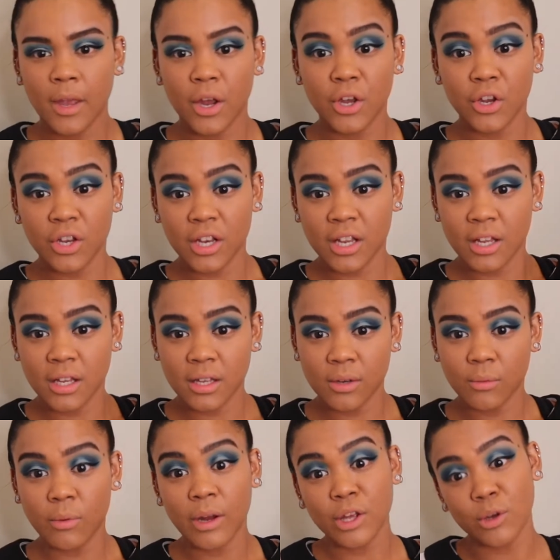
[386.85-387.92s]
you gonna,
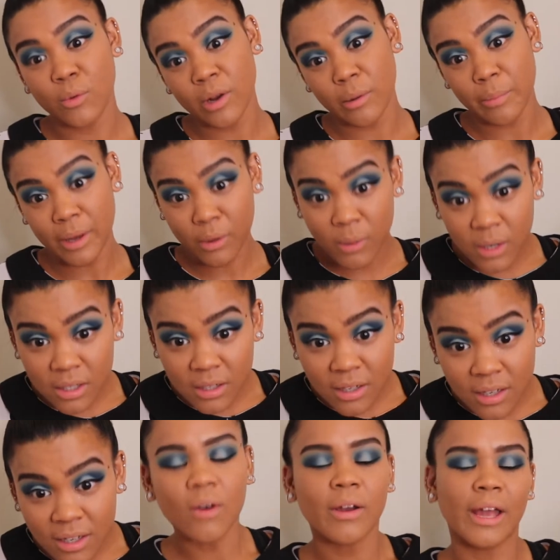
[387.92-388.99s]
what, you wanna pick one?
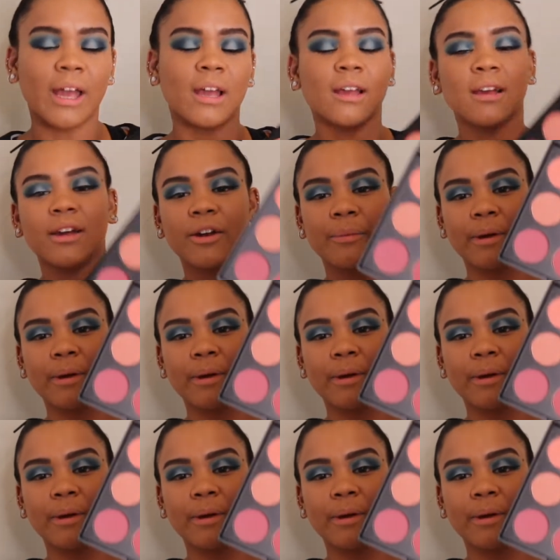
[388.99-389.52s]
Okay, here,